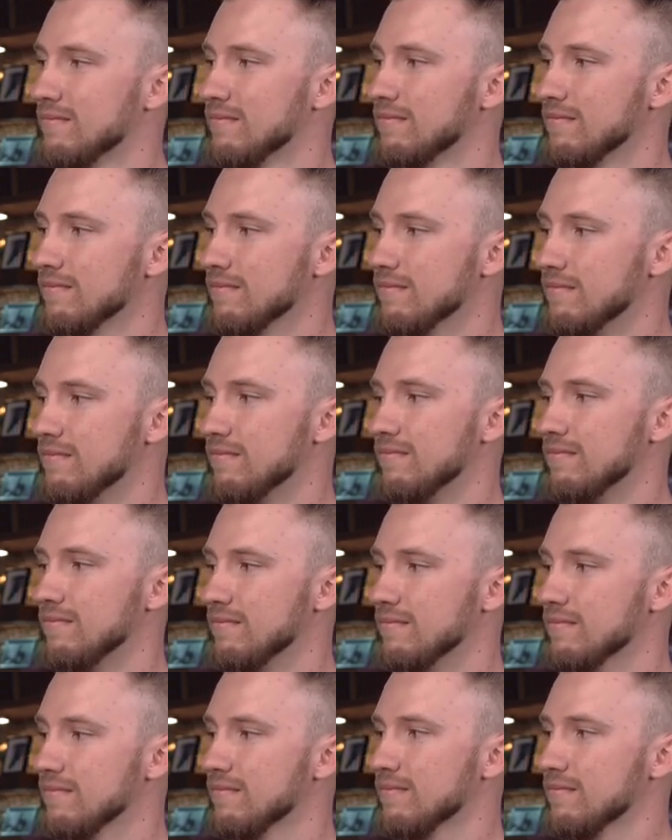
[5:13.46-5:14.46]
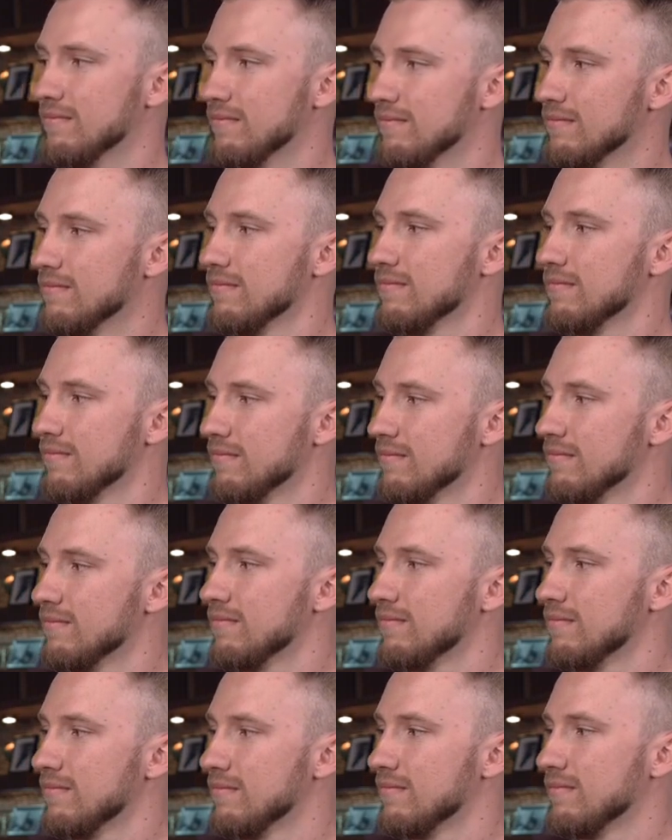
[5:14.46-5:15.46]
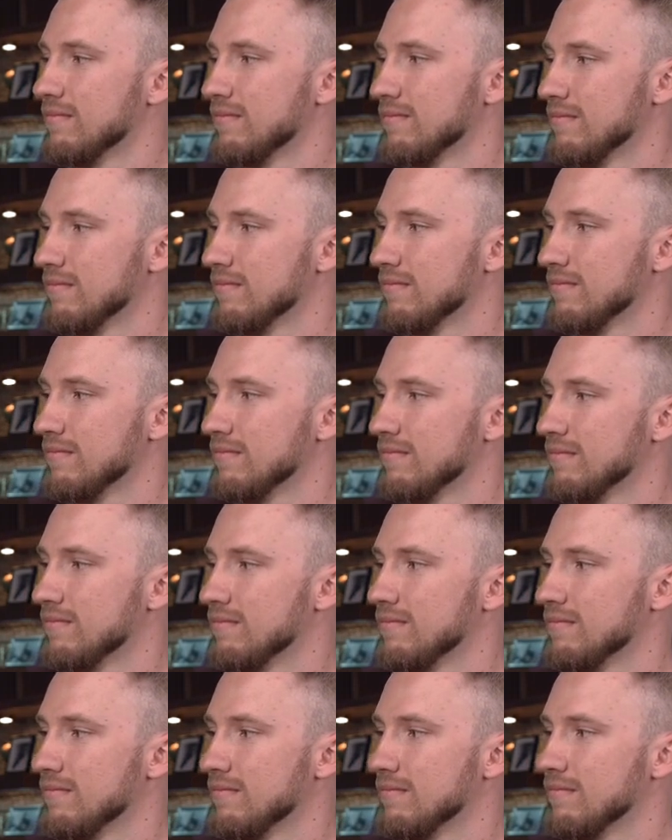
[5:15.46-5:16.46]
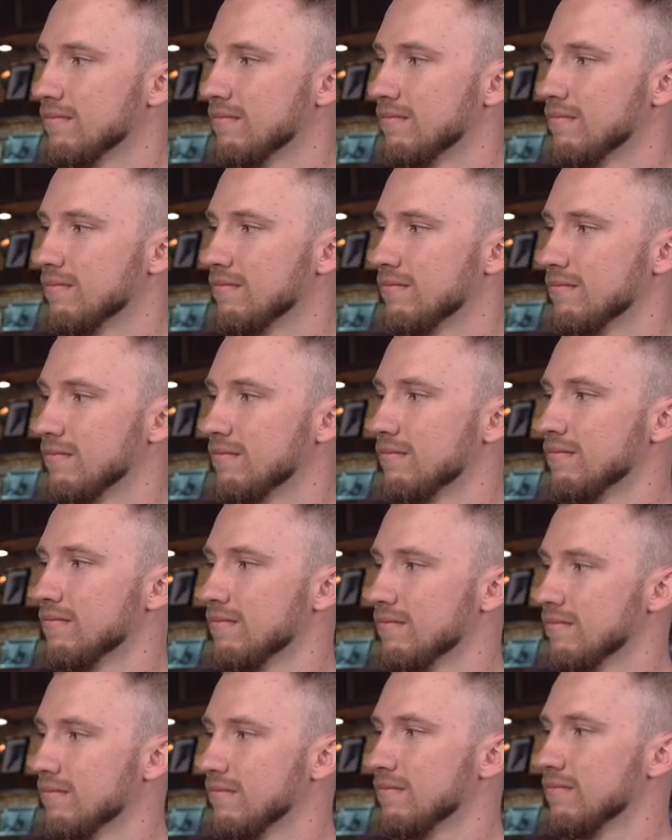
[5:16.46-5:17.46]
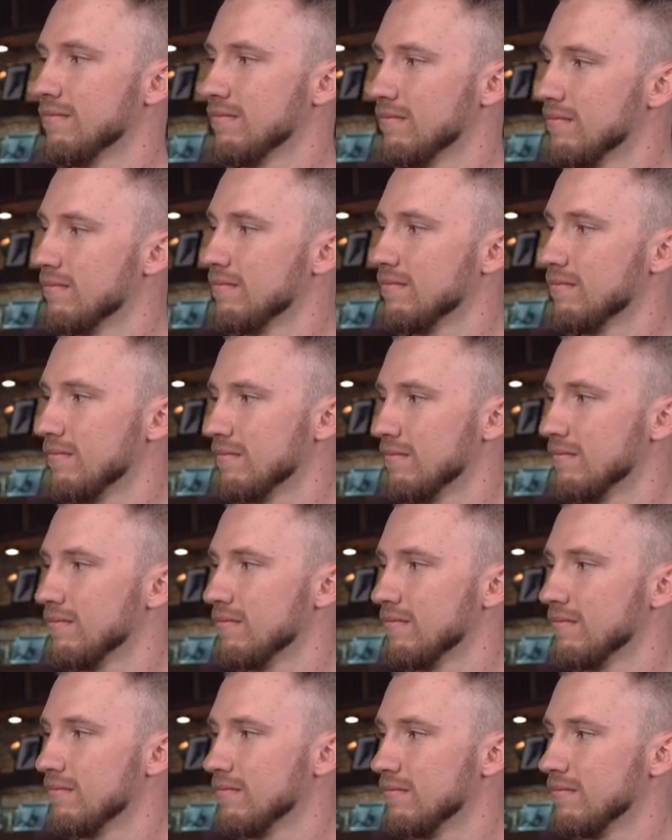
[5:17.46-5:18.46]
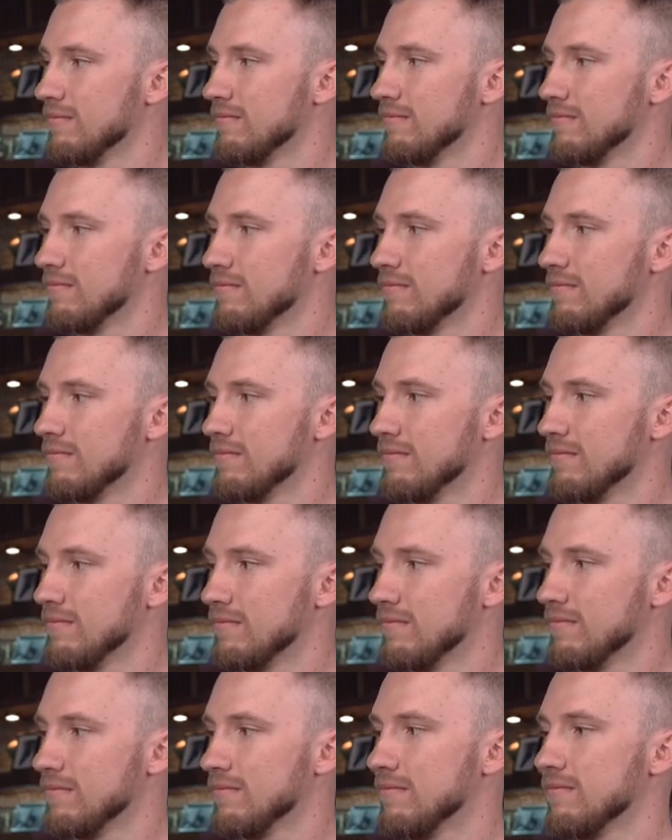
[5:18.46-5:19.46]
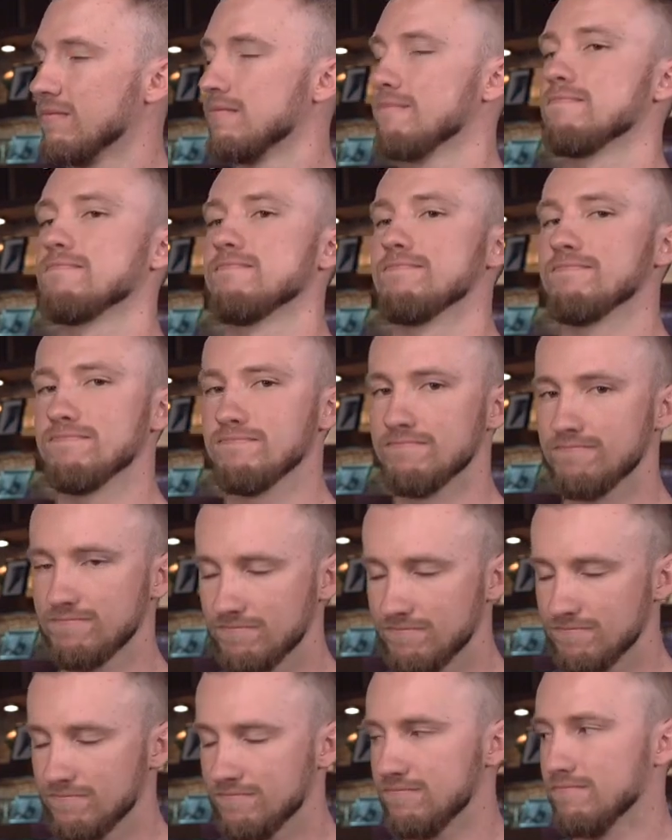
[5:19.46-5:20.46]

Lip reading: This person isn't speaking.